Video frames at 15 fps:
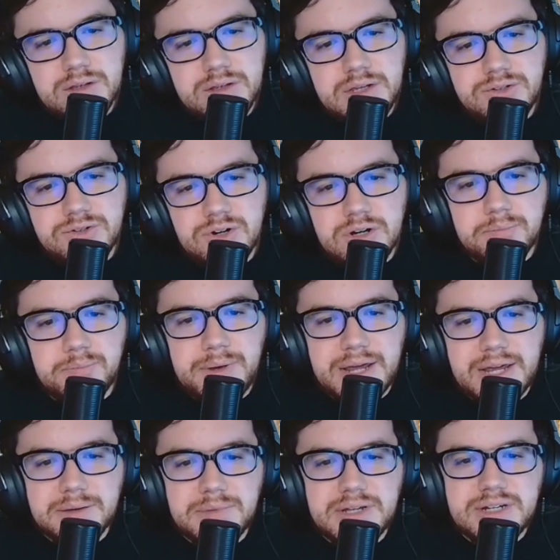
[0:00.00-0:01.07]
He started
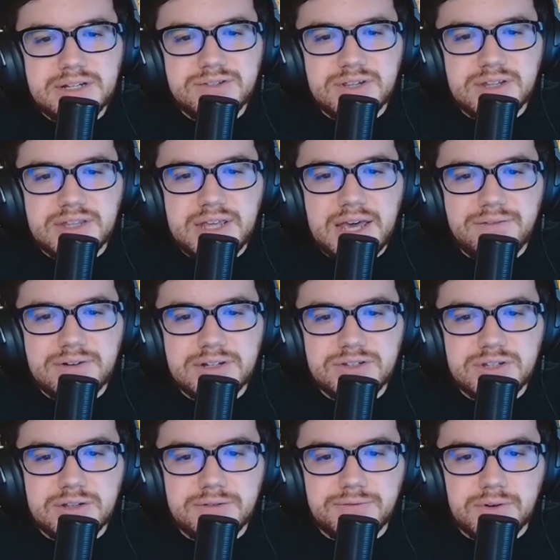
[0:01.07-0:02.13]
begging me to send the evidence
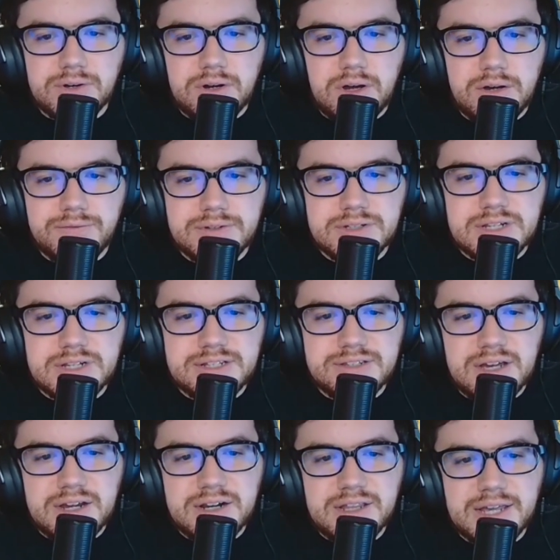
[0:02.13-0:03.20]
to the front office. It
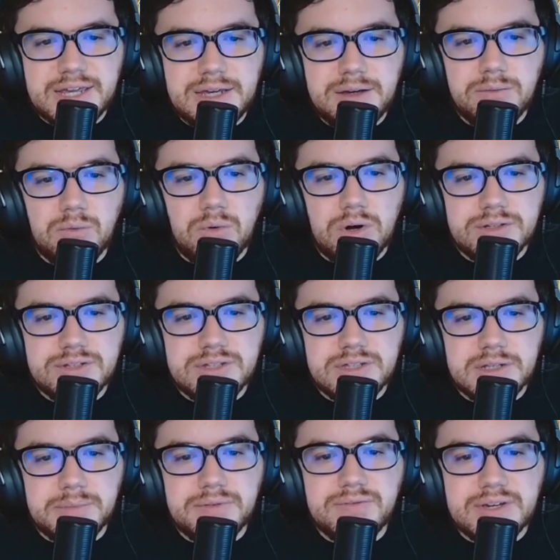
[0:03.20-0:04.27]
sounded like he wants
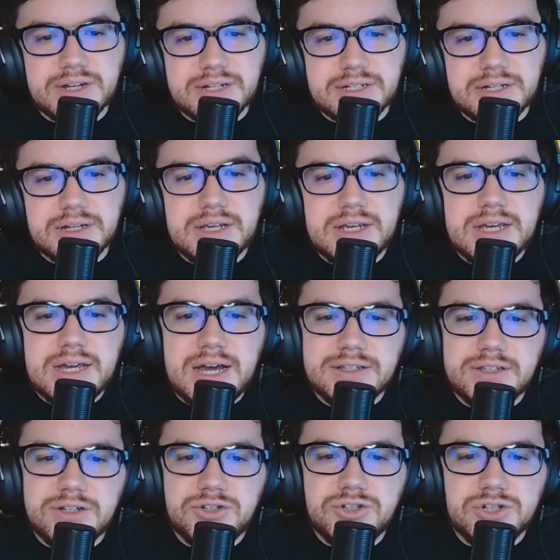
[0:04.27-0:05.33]
them evicted. I
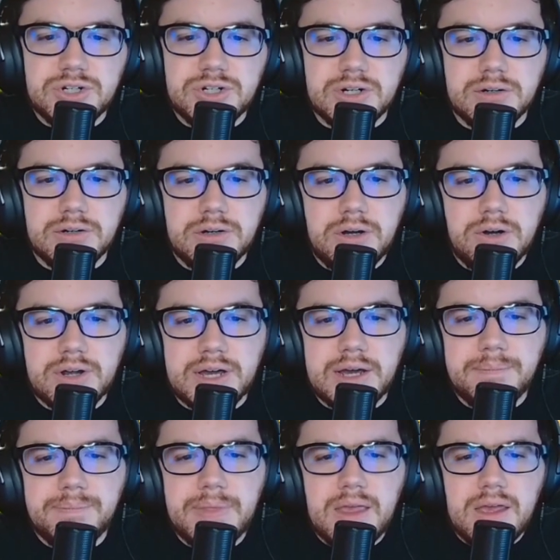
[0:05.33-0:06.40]
said, sure, okay.
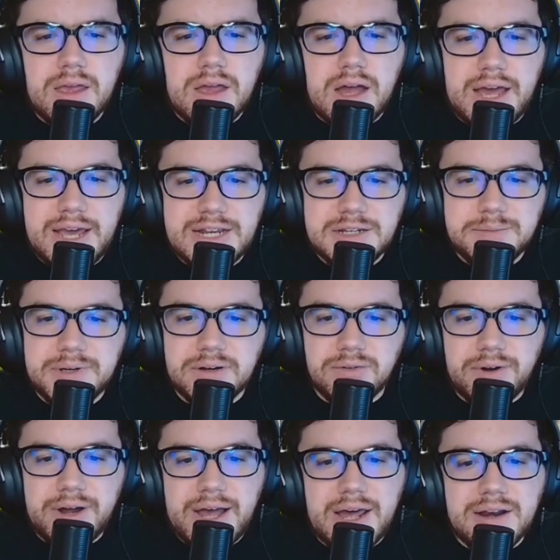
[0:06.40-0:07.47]
I hate to be a
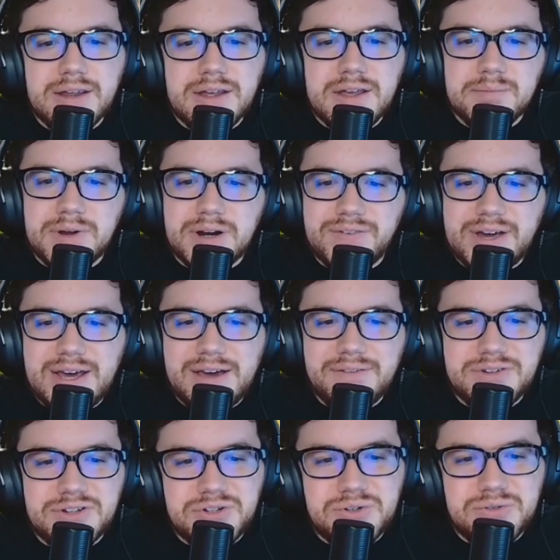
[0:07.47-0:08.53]
rat, but if I have to
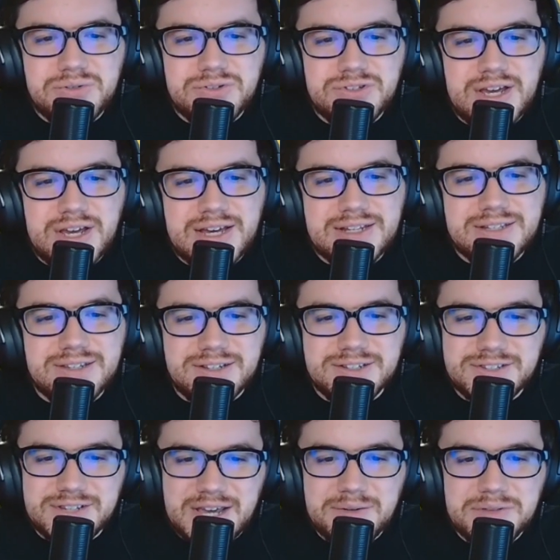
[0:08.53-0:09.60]
choose sides, I'll
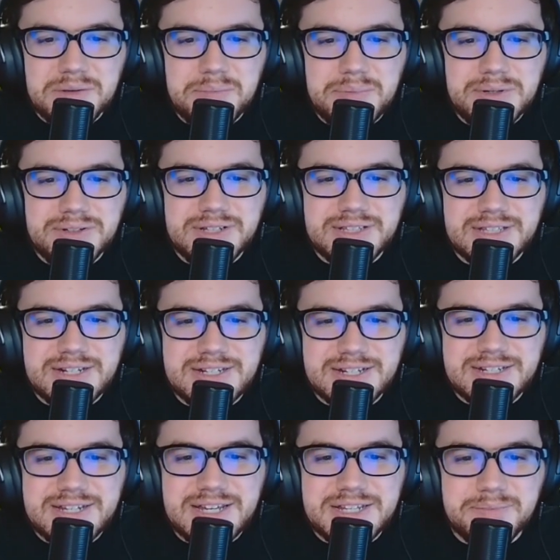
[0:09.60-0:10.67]
side with the building that
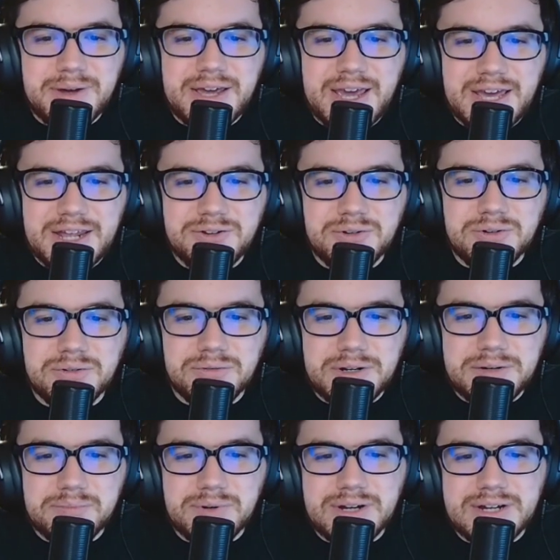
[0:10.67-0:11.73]
dictates my annual
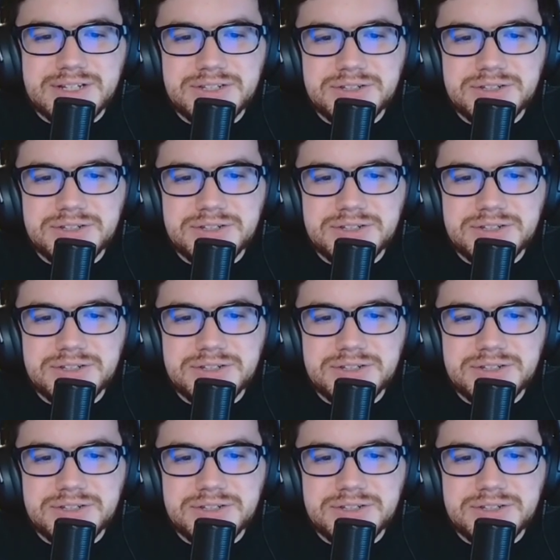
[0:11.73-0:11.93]
rent price.